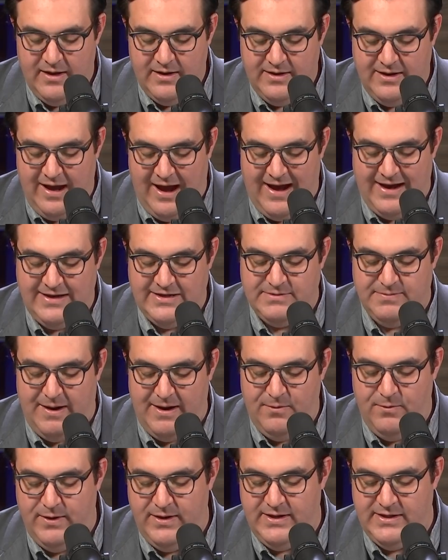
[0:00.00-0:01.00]
God is
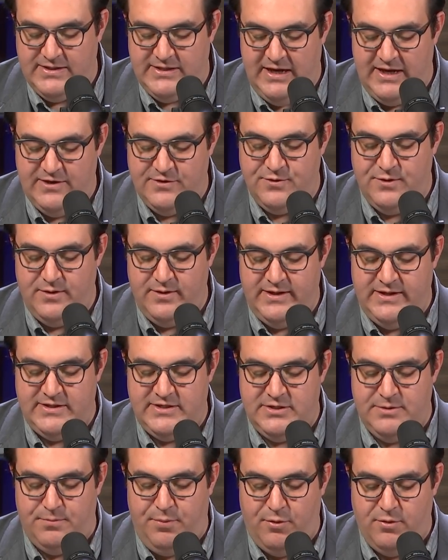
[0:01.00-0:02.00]
my witness. Israel and
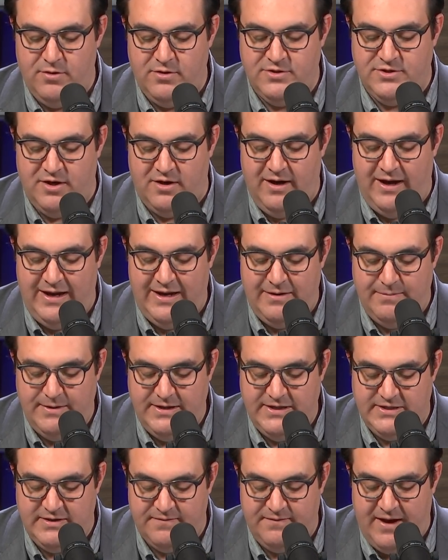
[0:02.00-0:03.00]
its supporters are
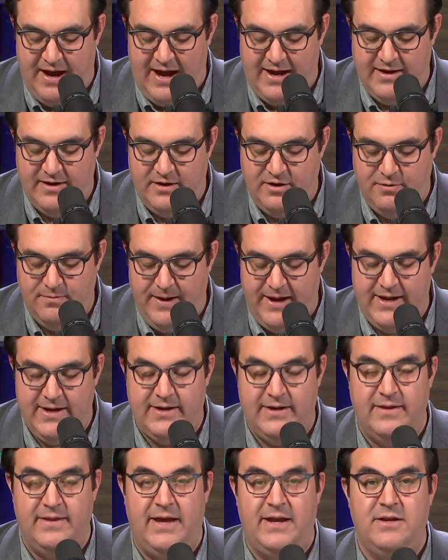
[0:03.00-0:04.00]
enemies of God and
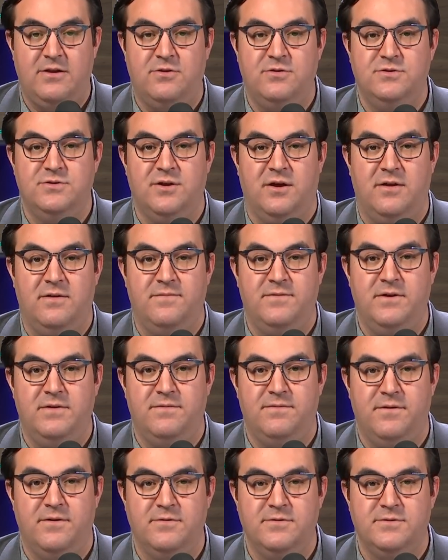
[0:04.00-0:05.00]
humanity. That includes all of you
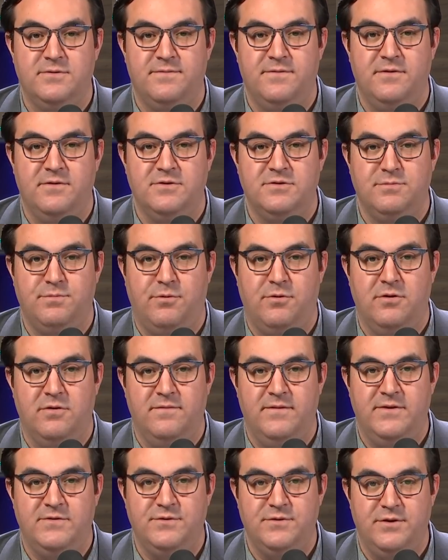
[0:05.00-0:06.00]
folks. If you're a supporter
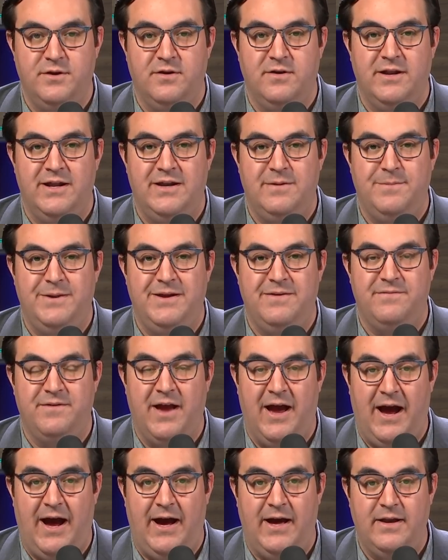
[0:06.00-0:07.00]
of Israel, you're an enemy of
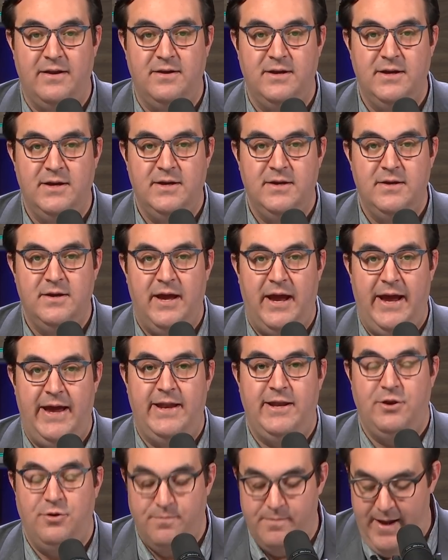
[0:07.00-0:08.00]
God
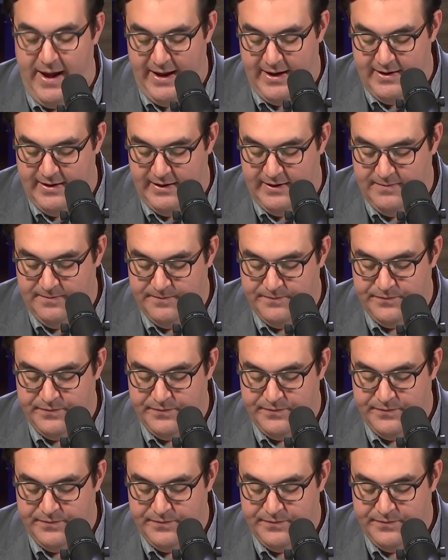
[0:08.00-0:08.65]
and humanity.